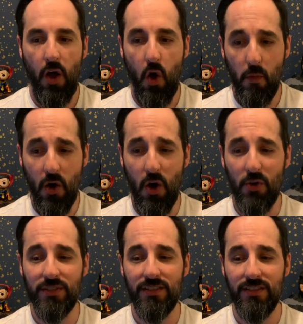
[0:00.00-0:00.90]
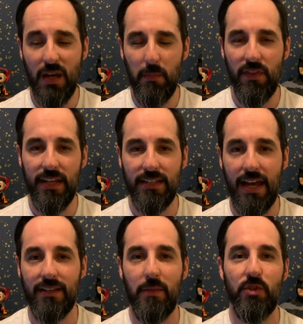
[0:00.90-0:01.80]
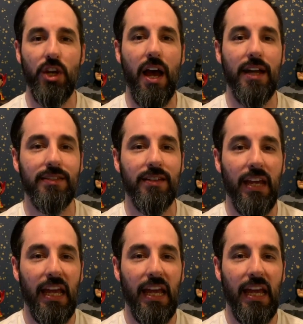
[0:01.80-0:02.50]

almost some of the exact same shots